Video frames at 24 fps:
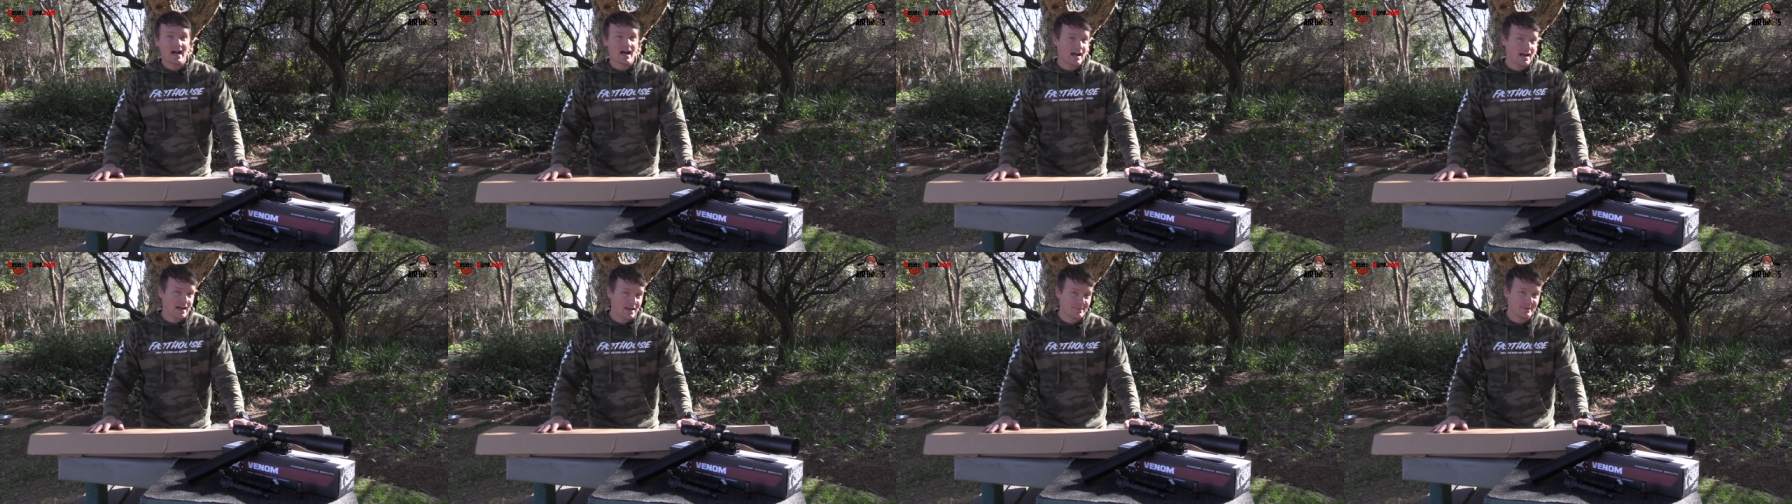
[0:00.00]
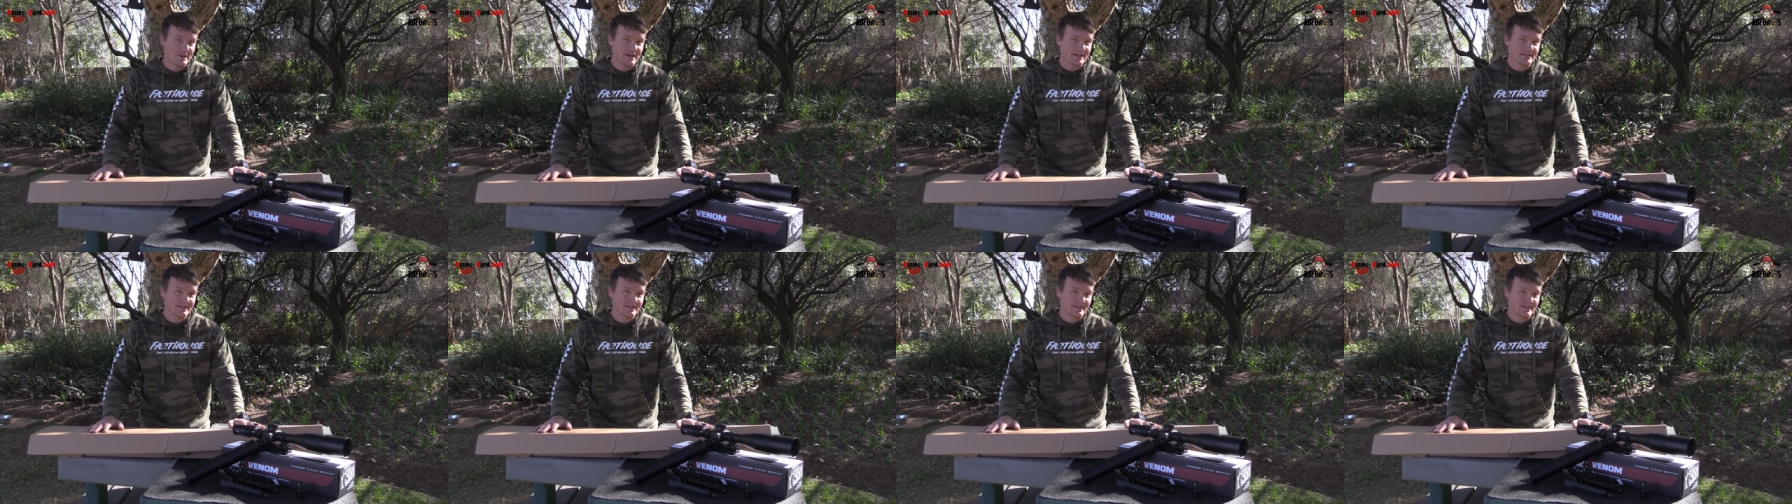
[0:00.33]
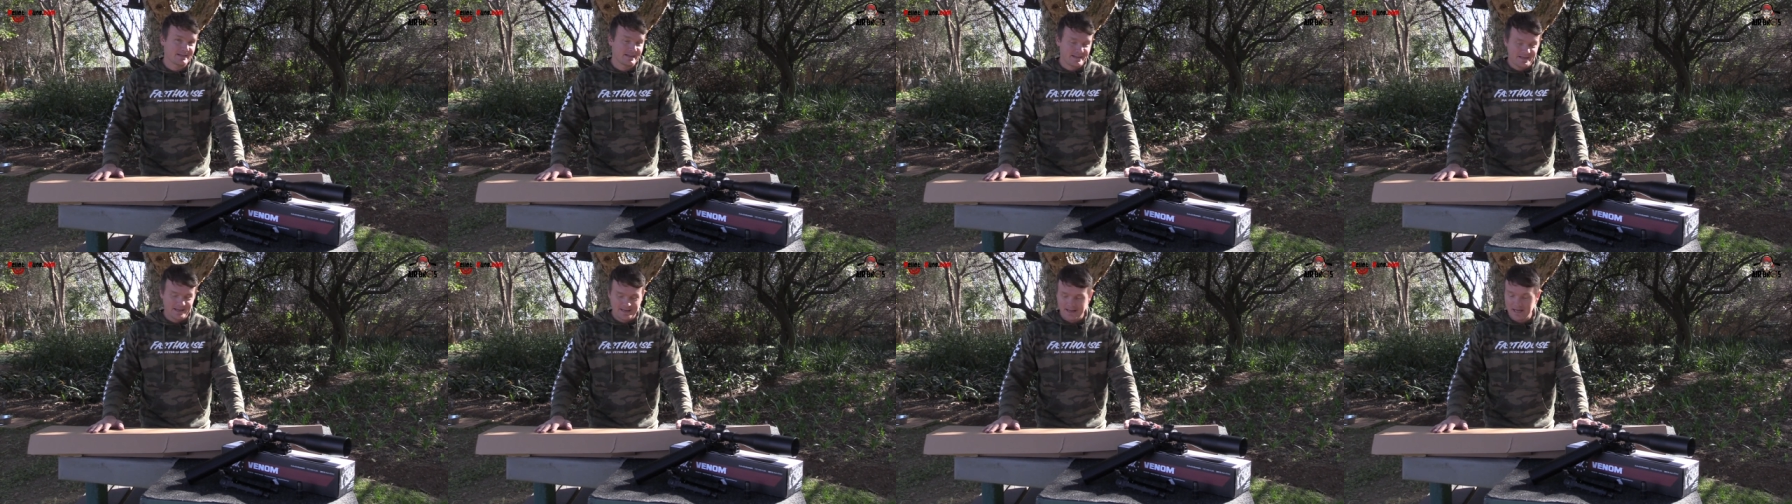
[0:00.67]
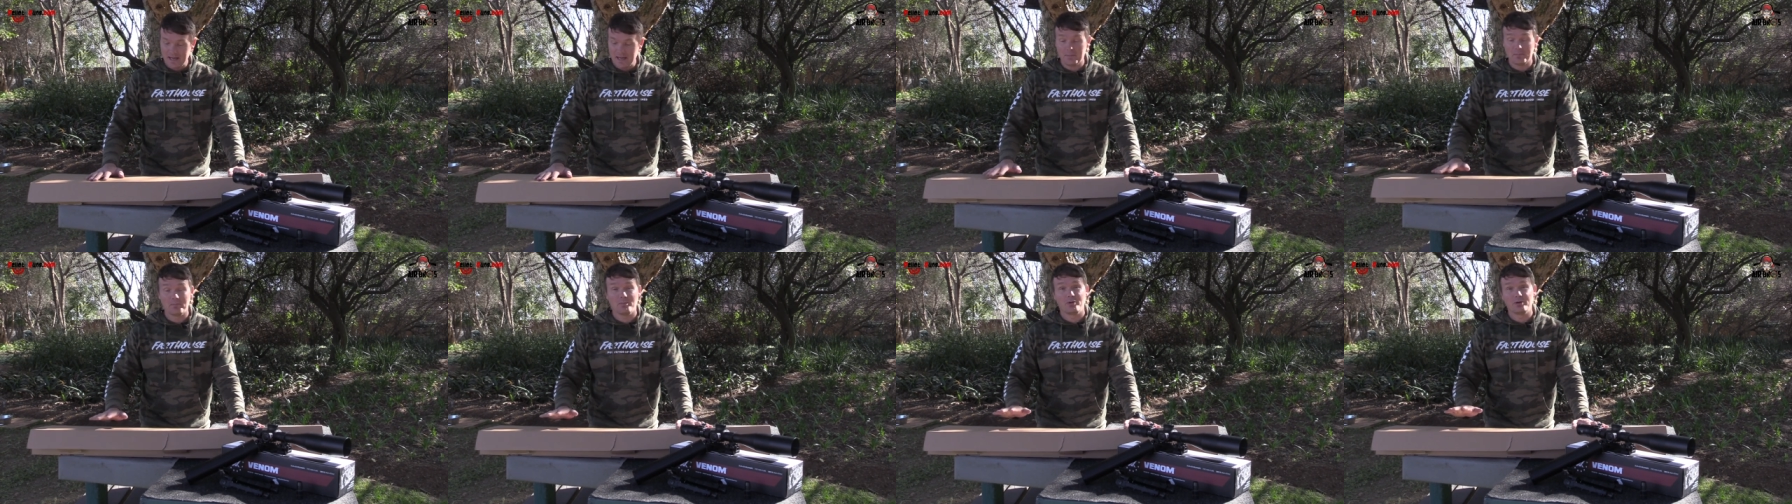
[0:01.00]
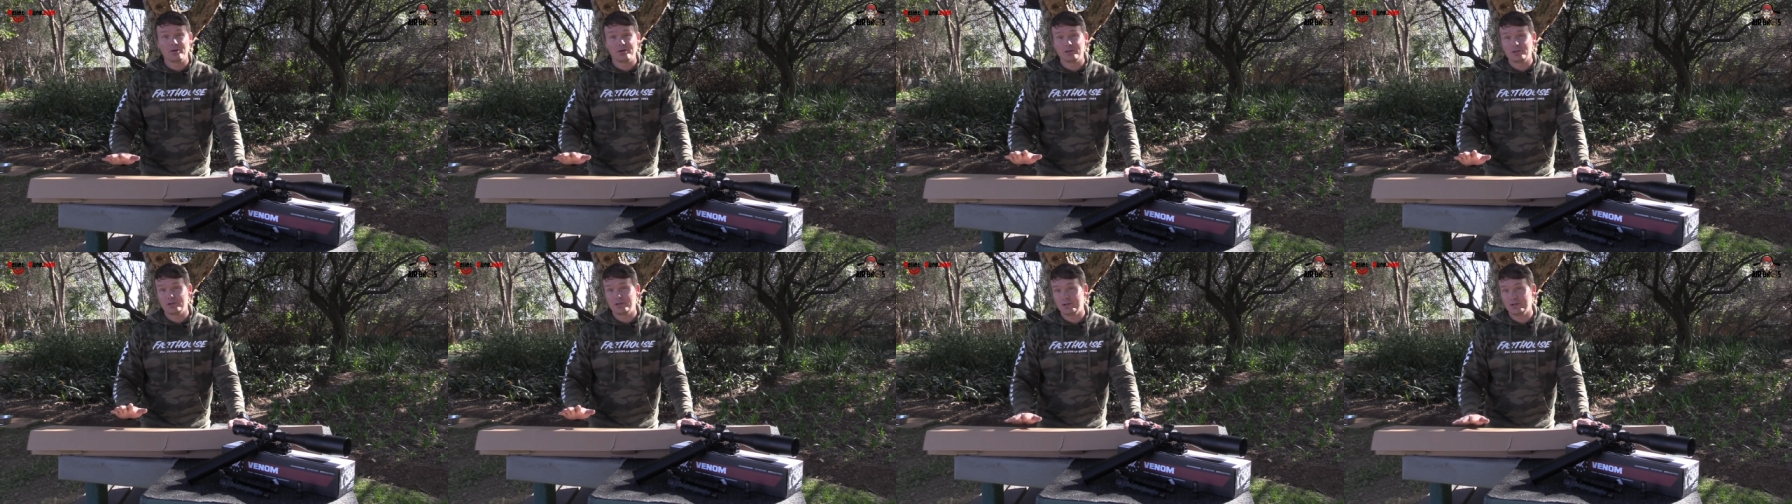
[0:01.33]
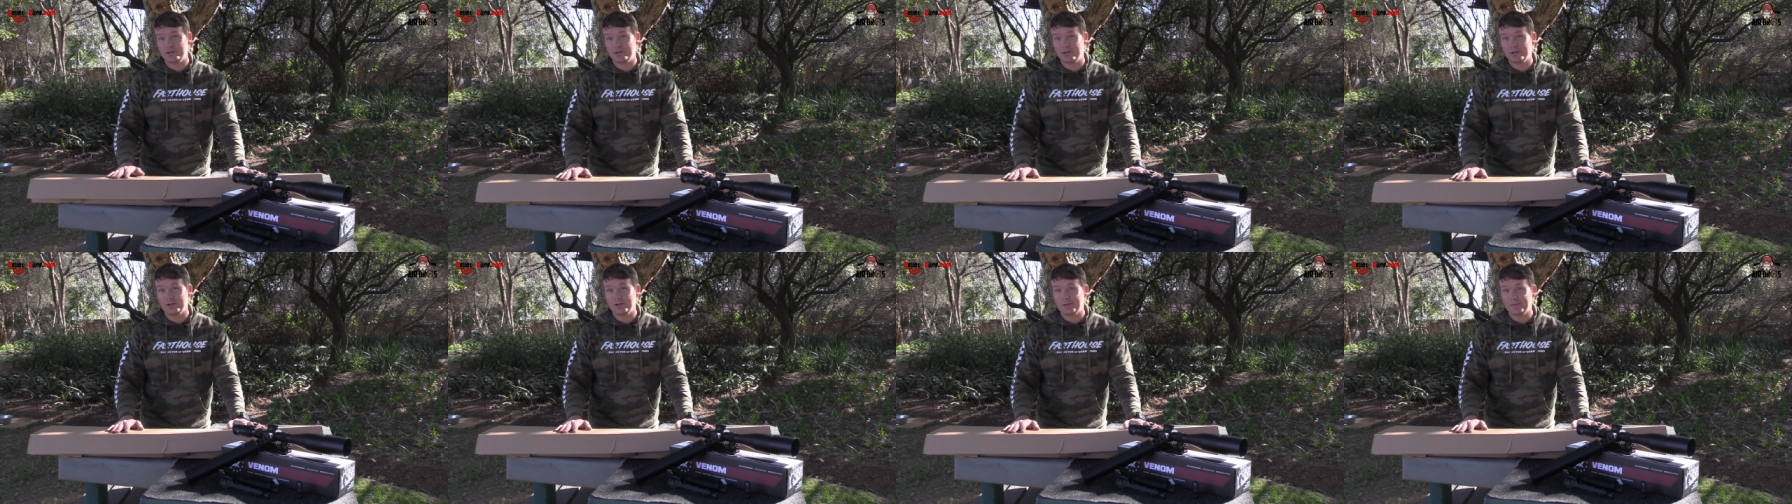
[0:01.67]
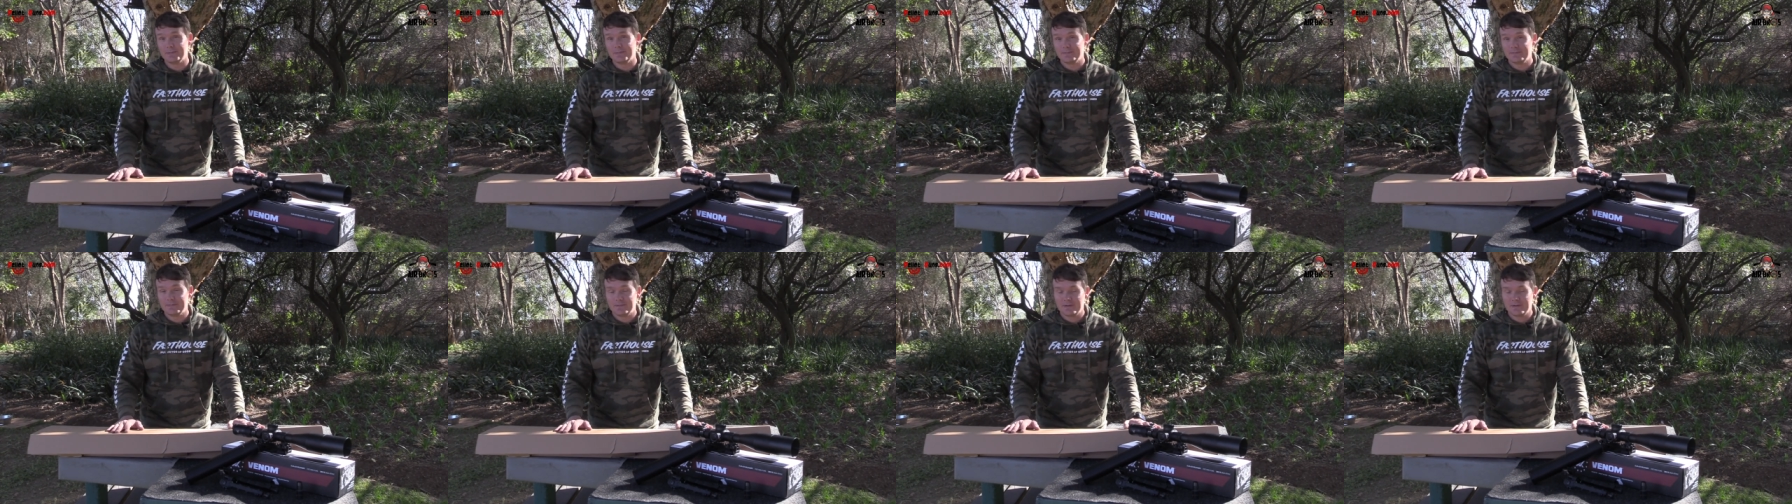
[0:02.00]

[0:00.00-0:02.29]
Ibex. M.22.